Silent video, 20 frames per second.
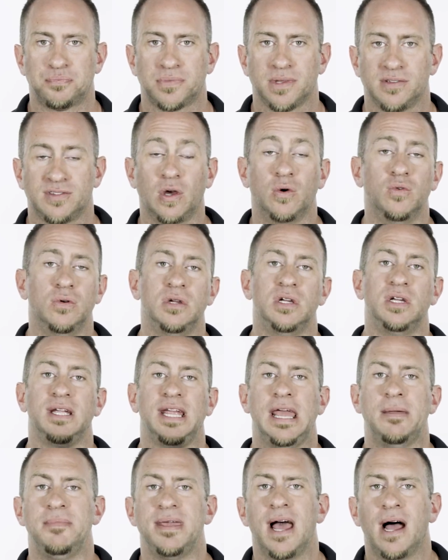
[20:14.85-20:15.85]
So
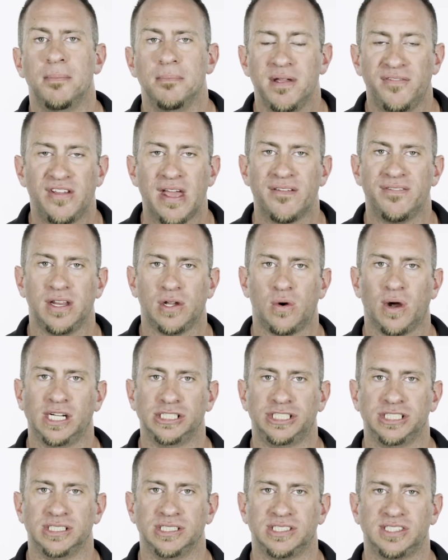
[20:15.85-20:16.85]
hit me up if you have any
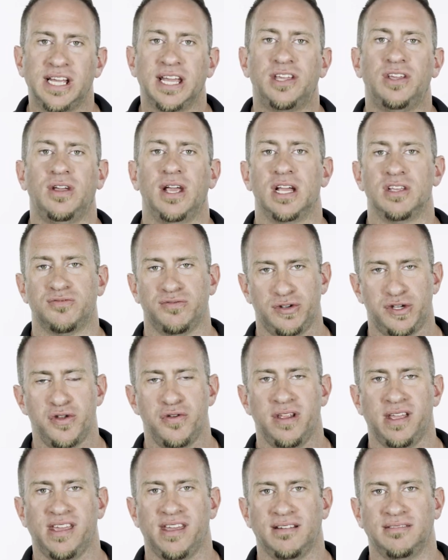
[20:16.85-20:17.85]
questions. Thank you guys for
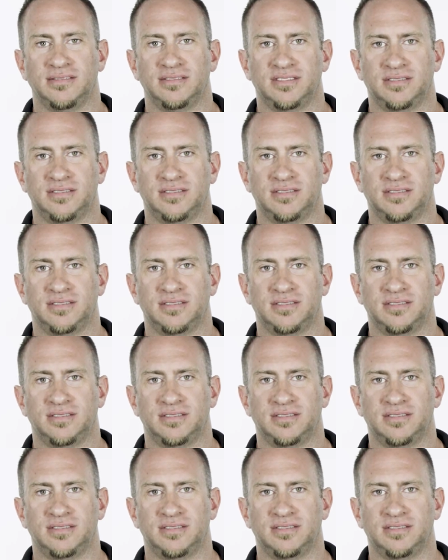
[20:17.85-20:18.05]
tuning in.